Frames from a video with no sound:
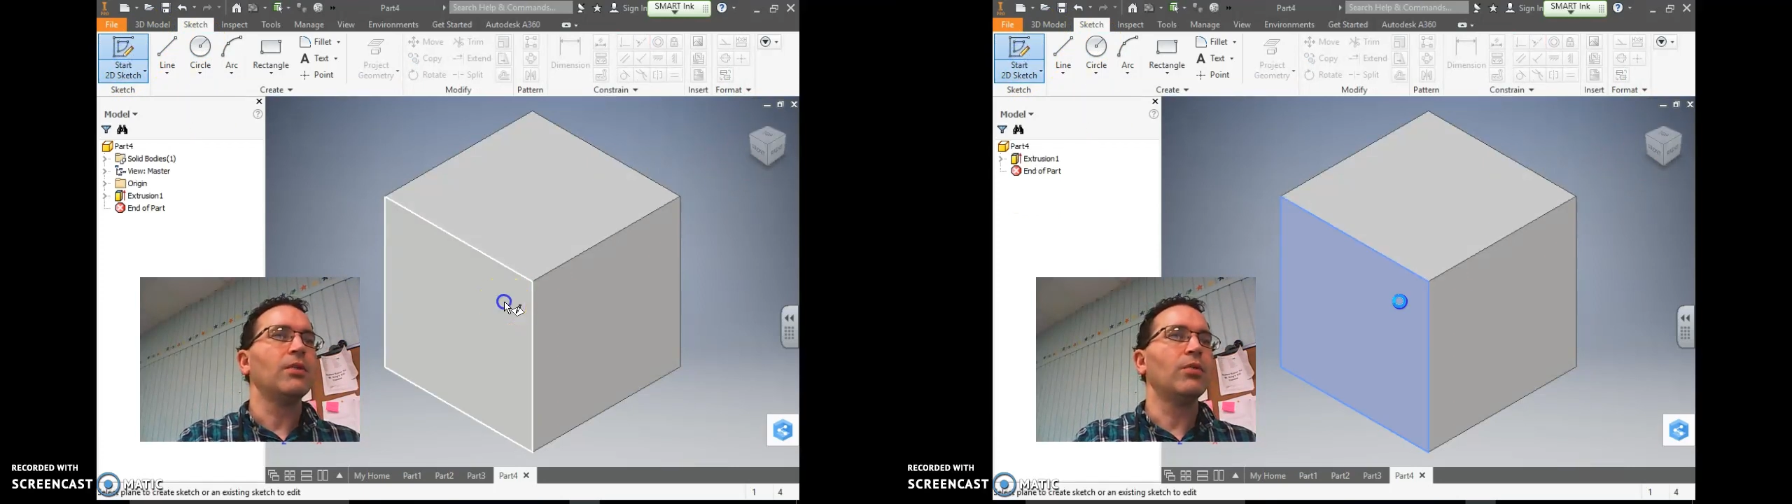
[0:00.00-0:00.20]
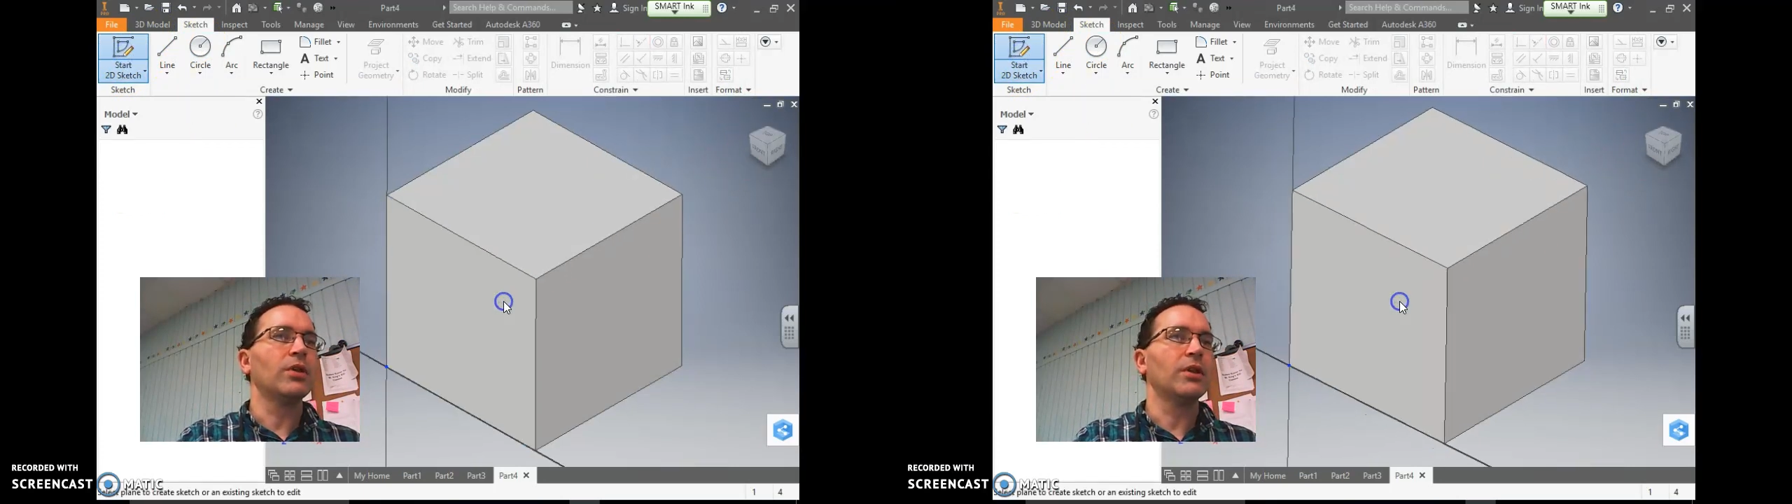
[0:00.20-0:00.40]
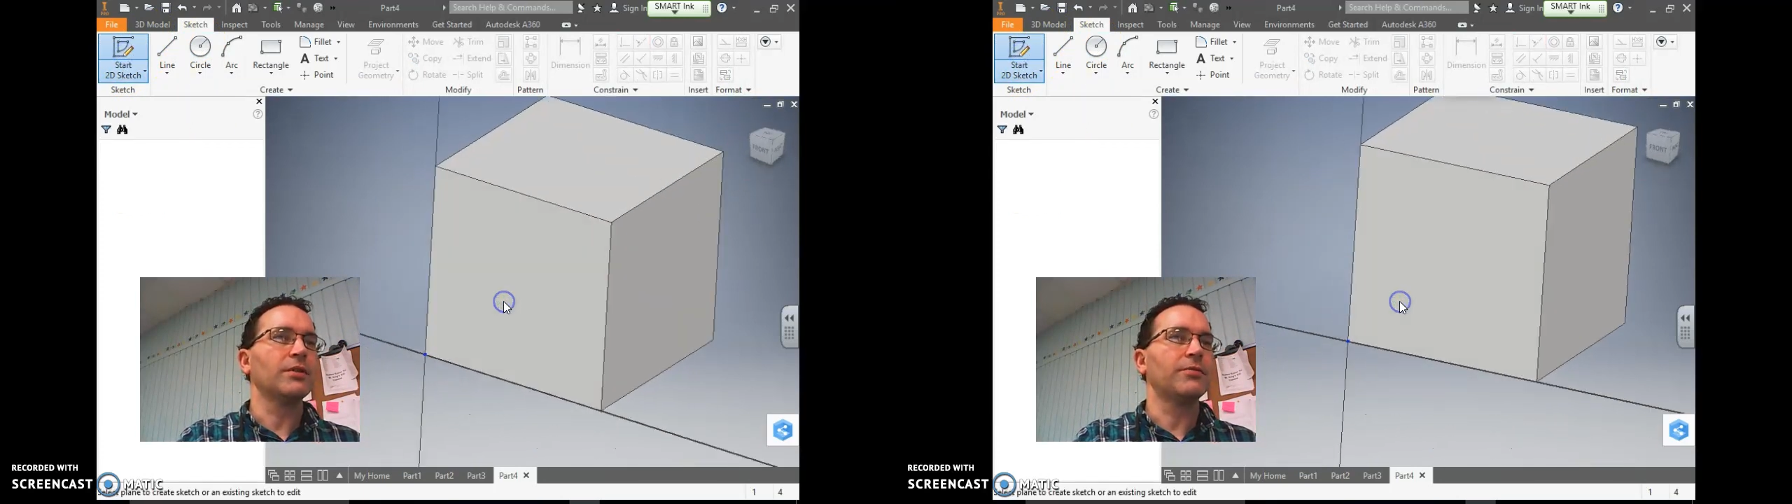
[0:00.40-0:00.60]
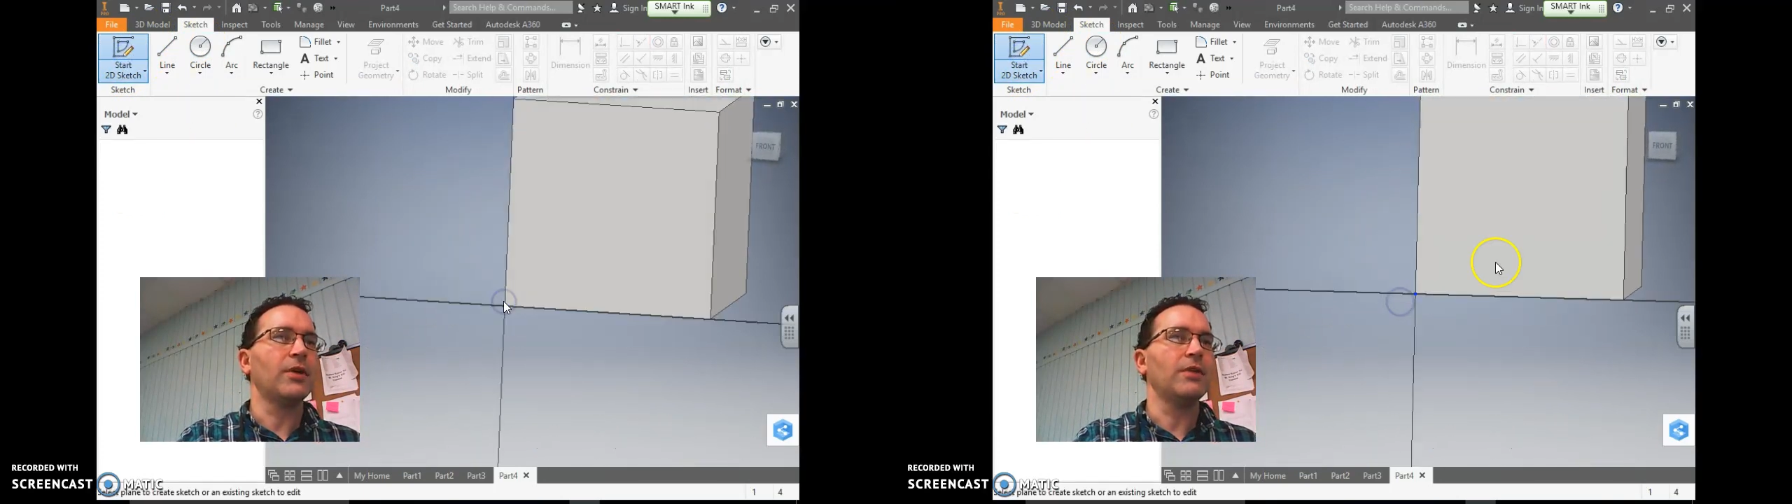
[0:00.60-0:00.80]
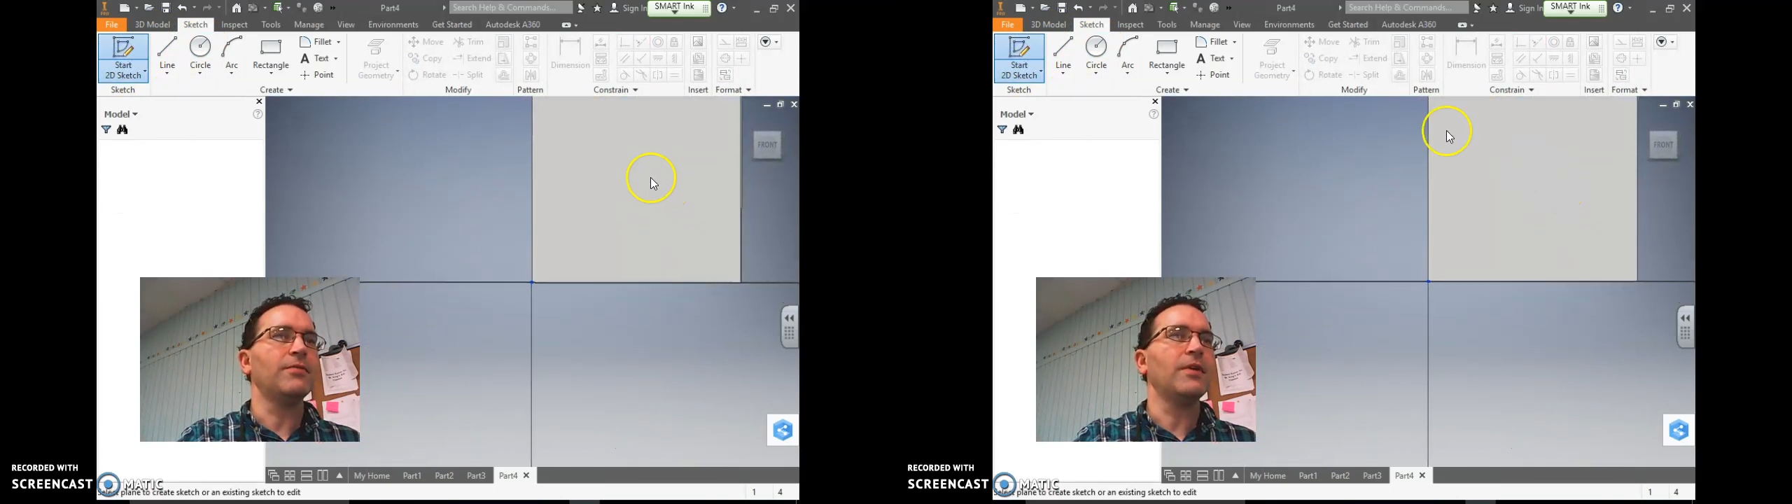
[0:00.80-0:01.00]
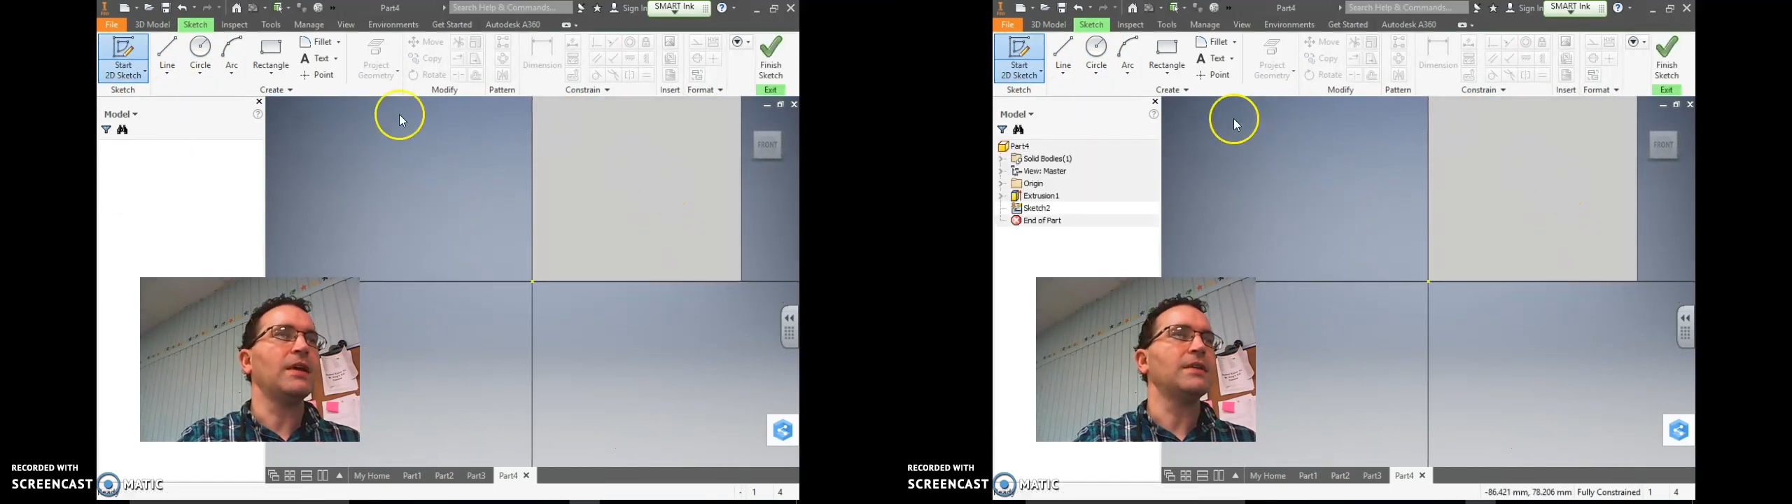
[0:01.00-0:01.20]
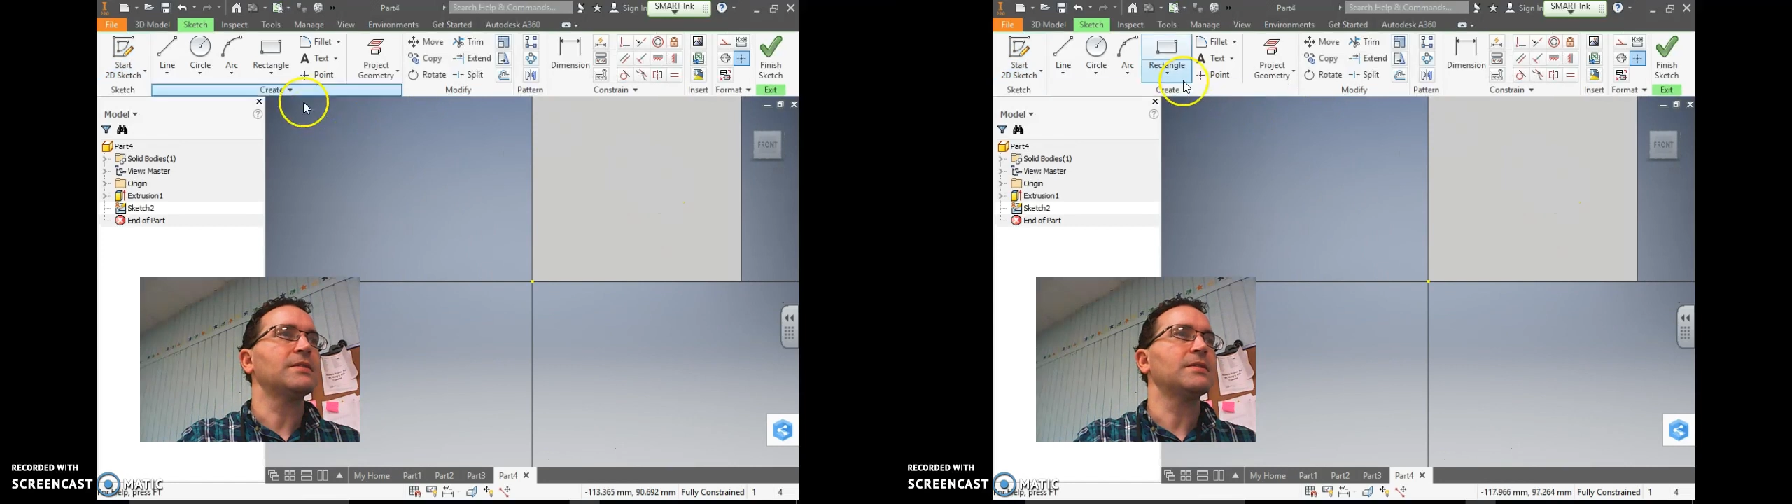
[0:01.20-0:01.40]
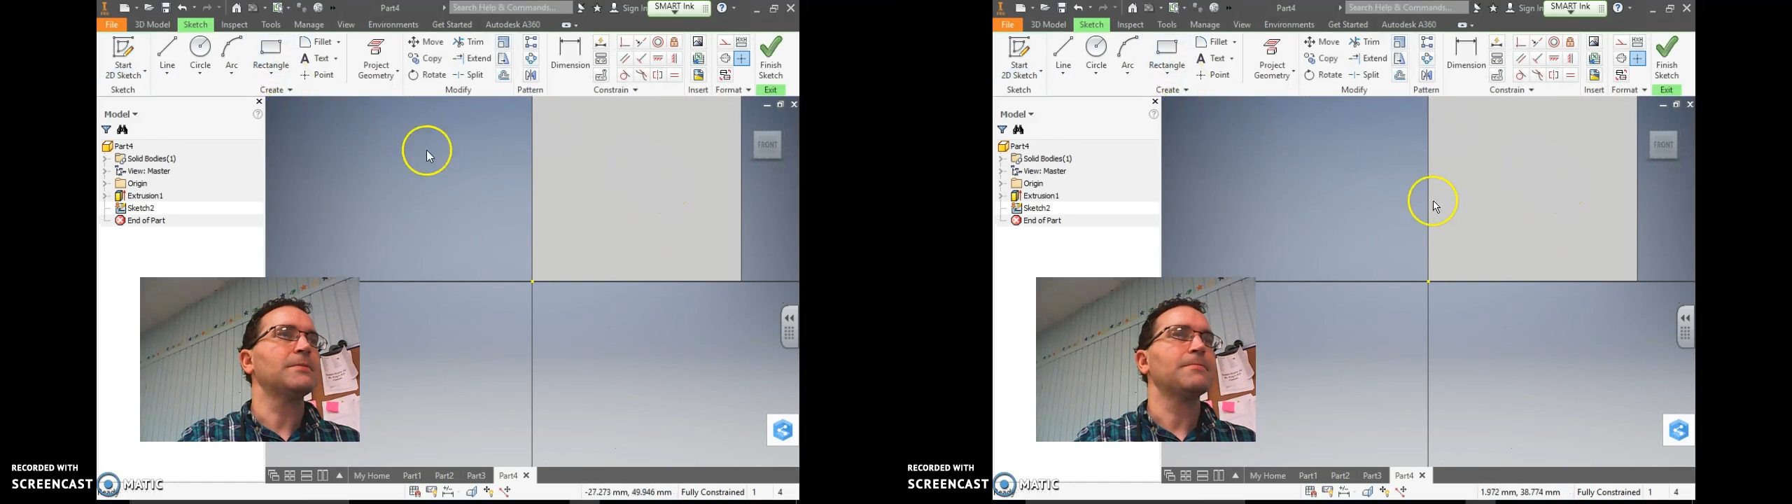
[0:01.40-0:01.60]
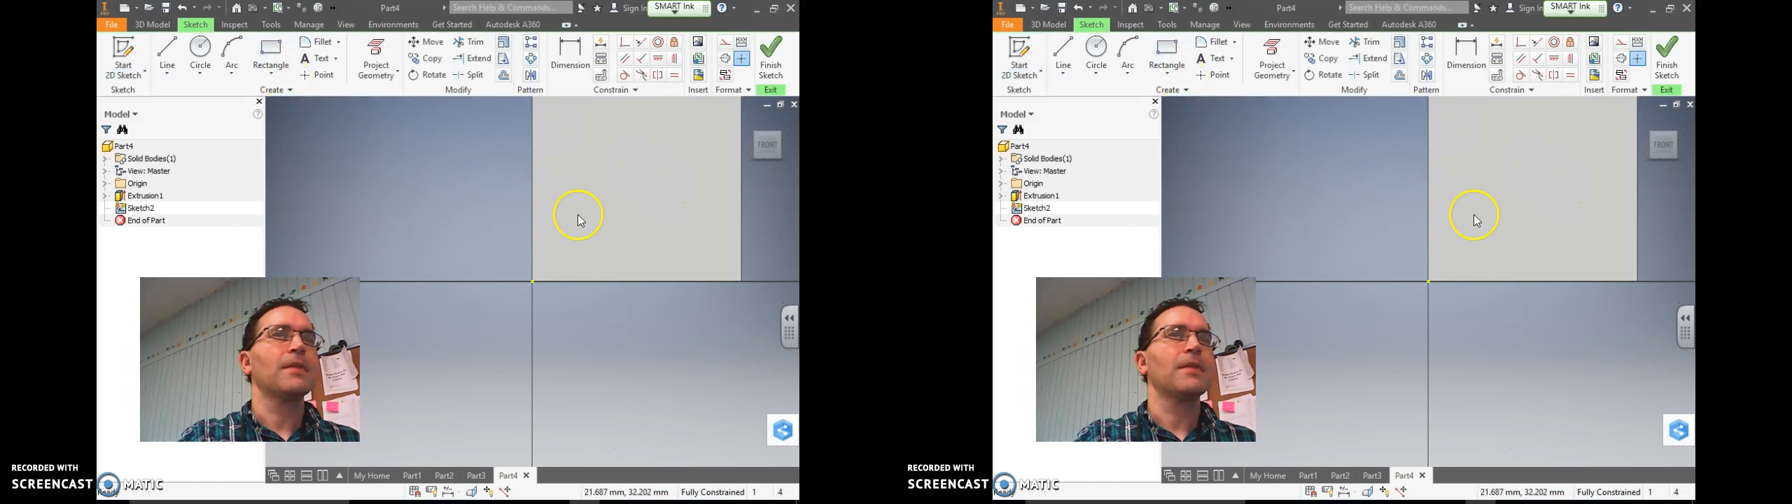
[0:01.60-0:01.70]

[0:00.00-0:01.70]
We'll click the front face.